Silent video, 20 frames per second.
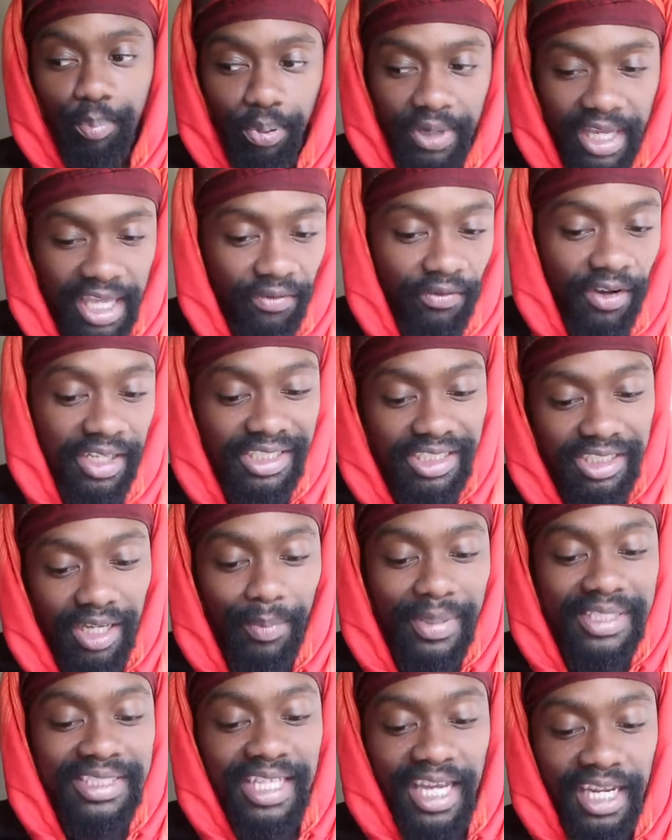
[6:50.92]
give us
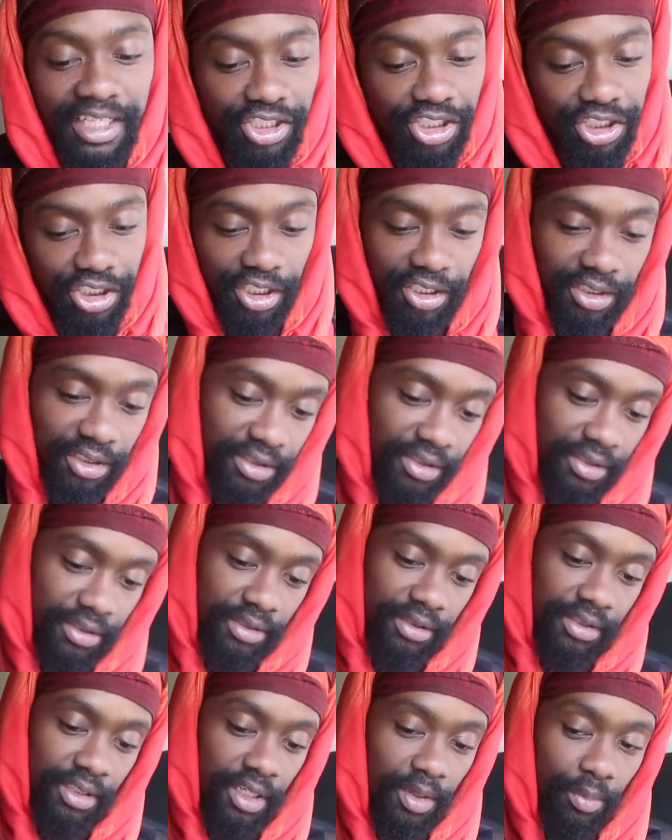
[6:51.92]
some attention,
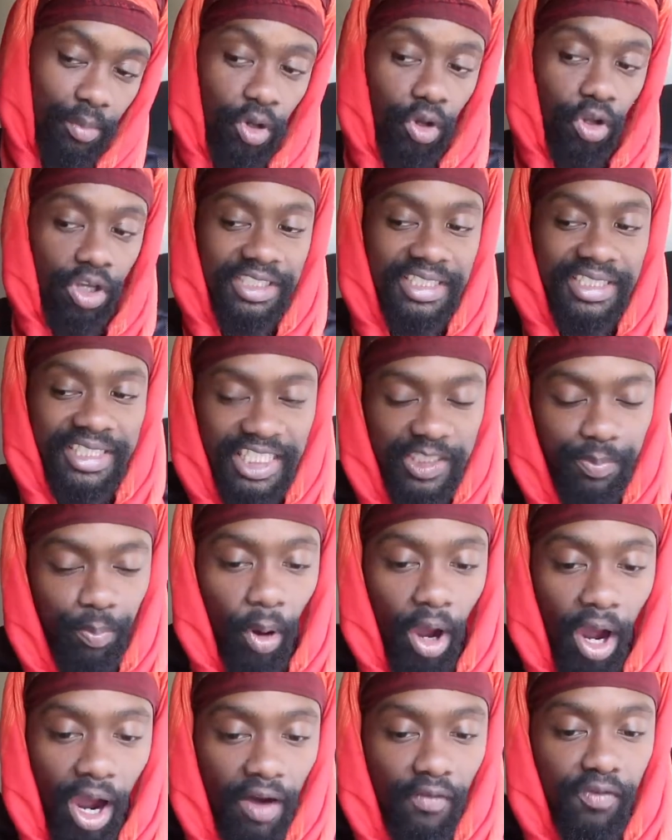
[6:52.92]
because this
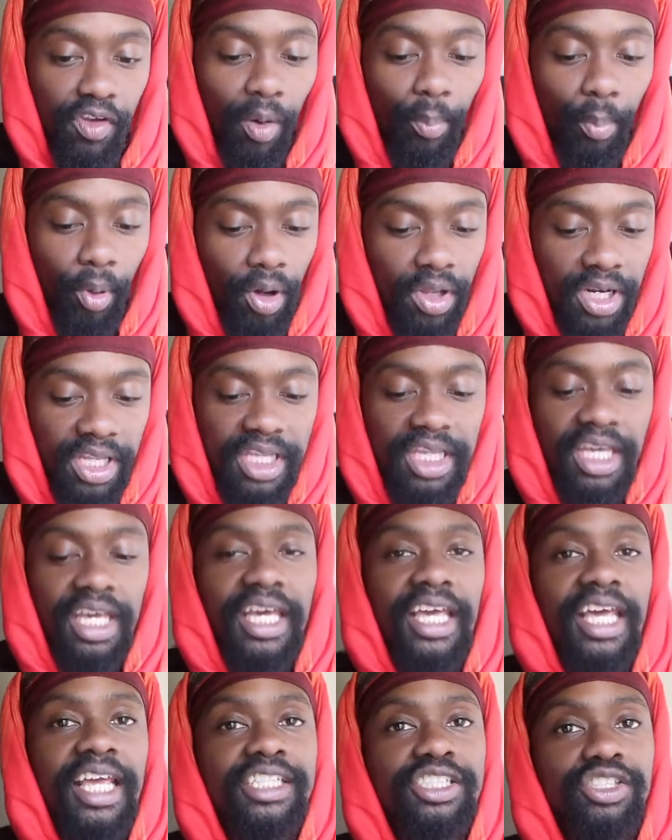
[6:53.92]
part of your body
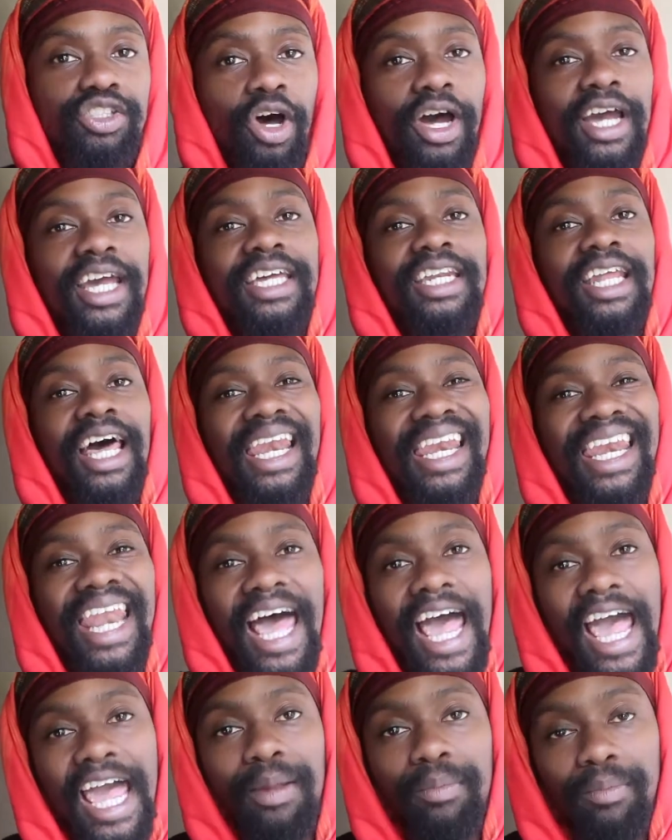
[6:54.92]
is not in
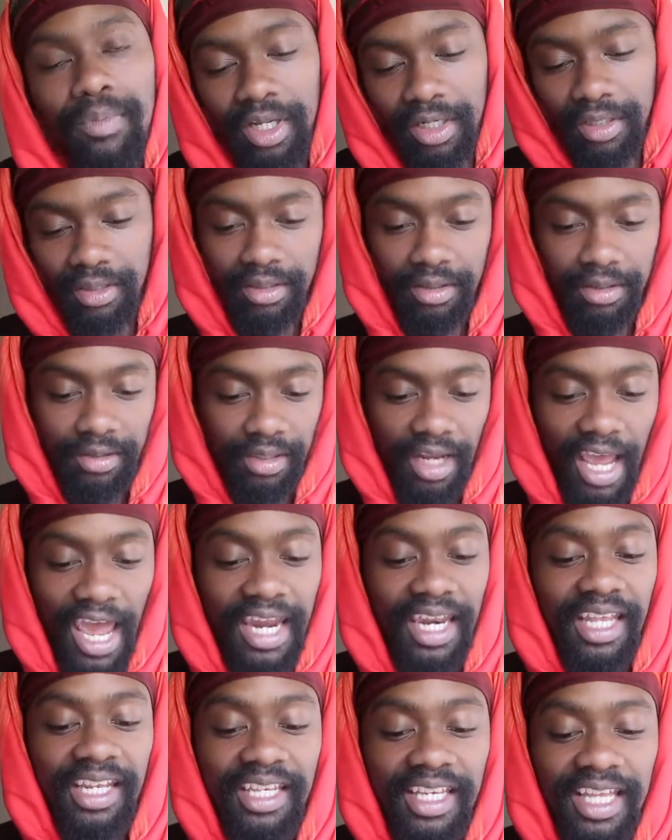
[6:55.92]
alignment,
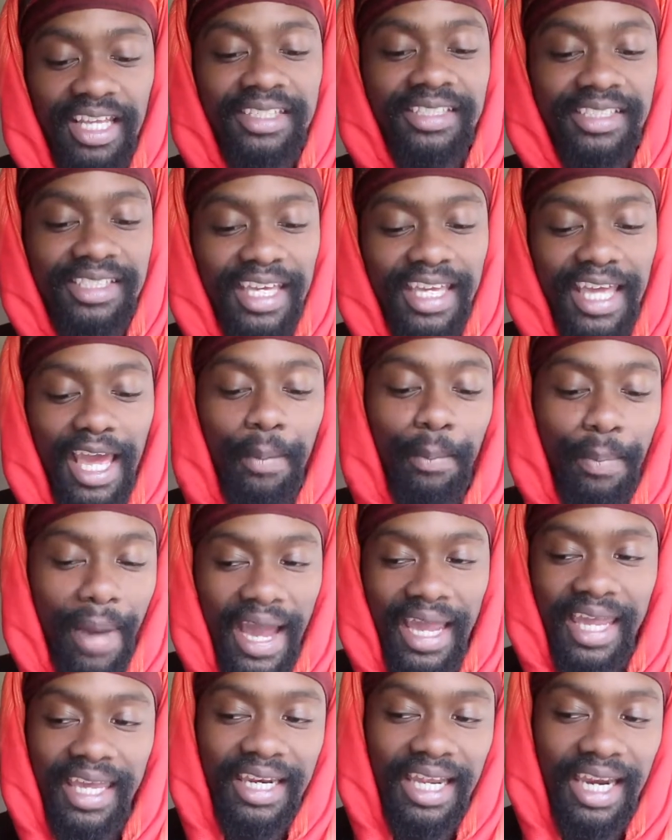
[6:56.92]
and it needs to get
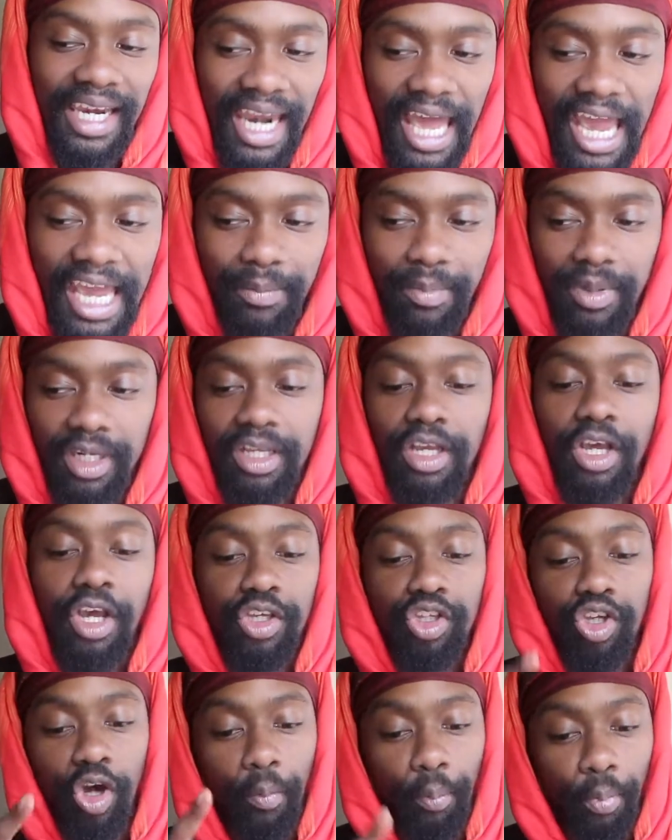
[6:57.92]
back in alignment.
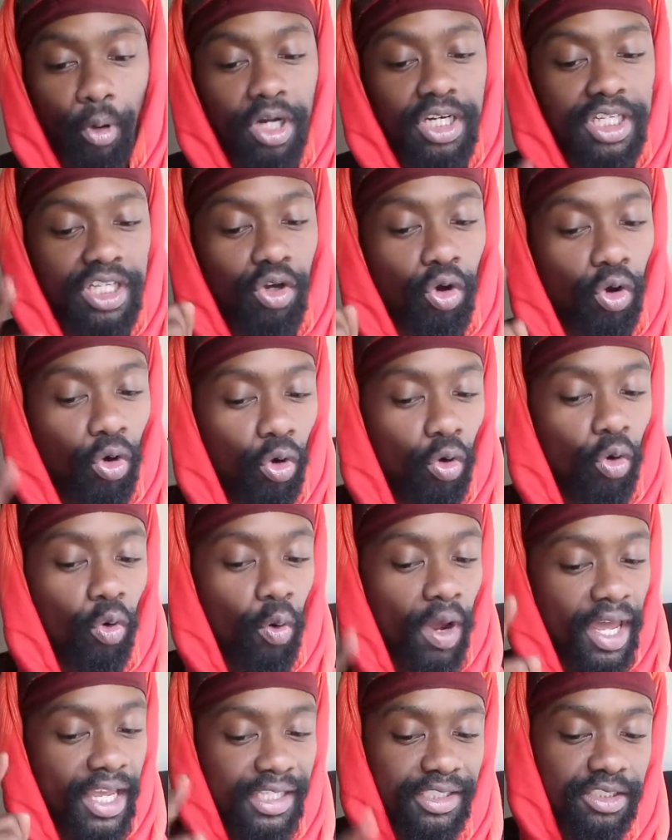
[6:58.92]
Your body
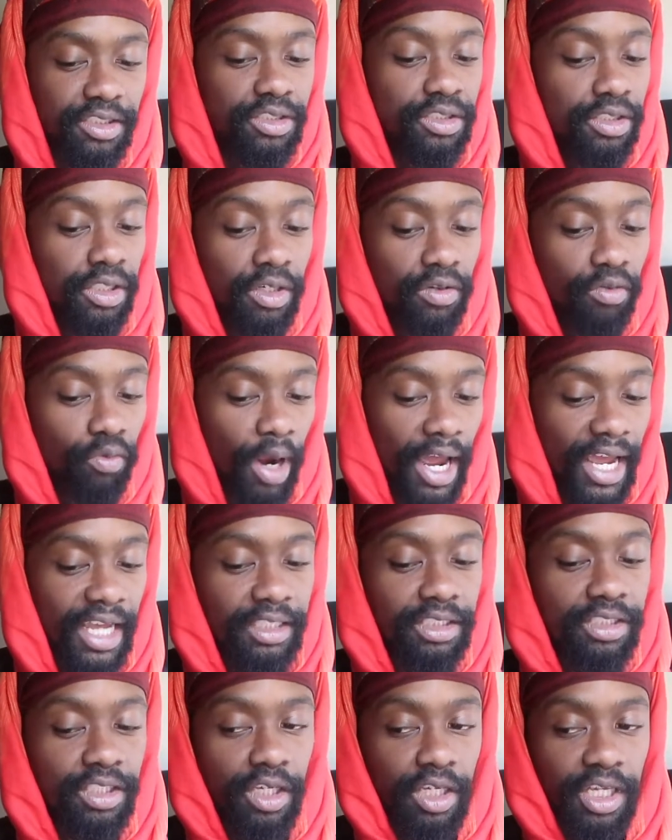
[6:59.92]
always,
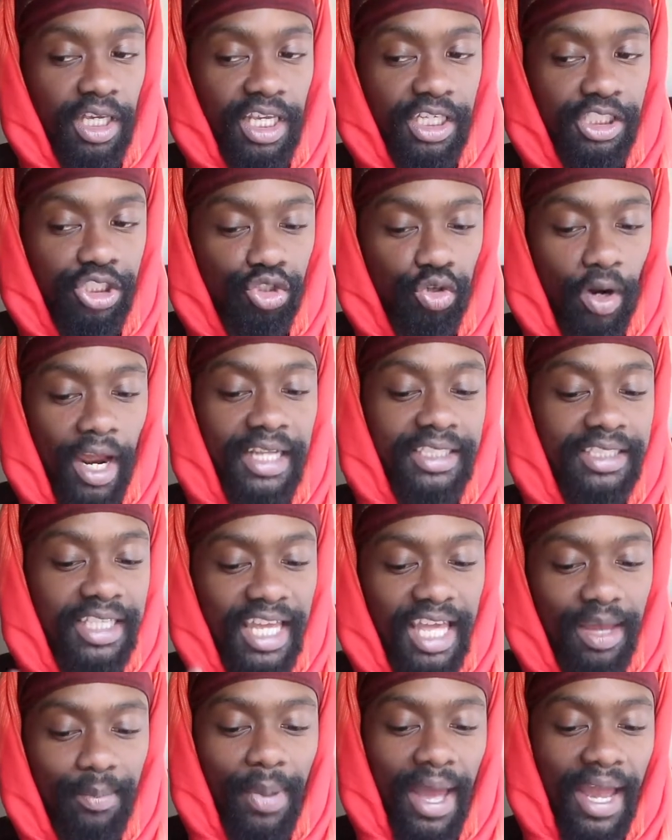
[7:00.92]
right, is trying to
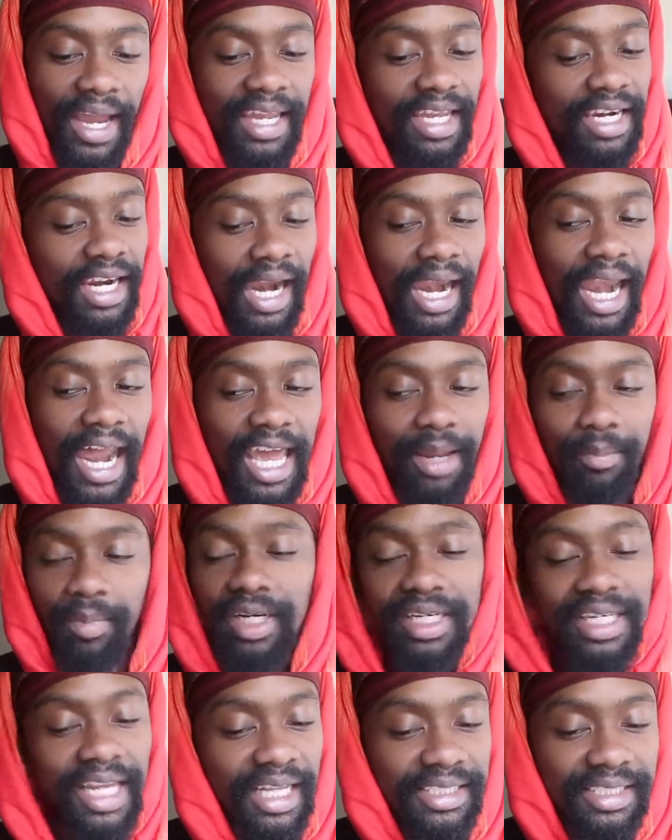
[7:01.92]
get back in
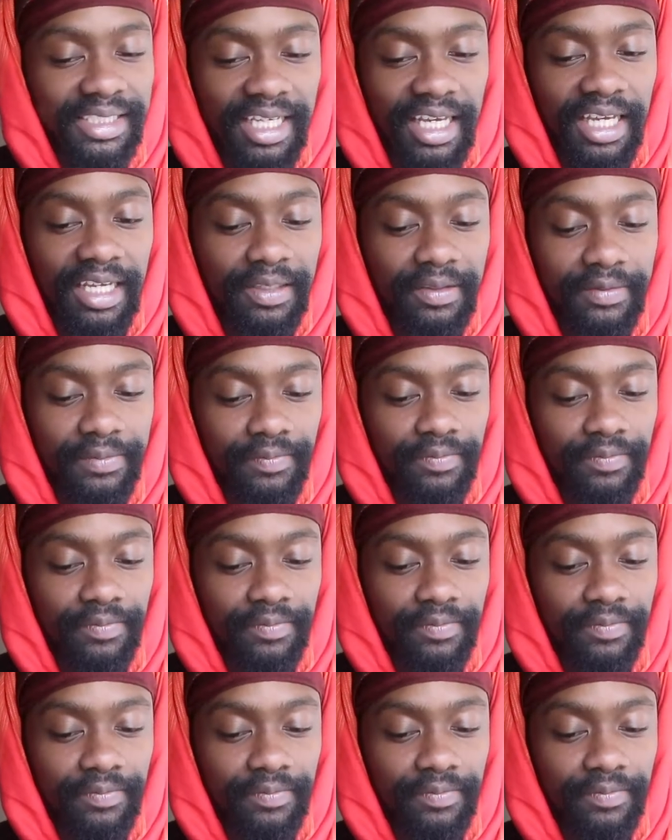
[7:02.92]
alignment. That's it.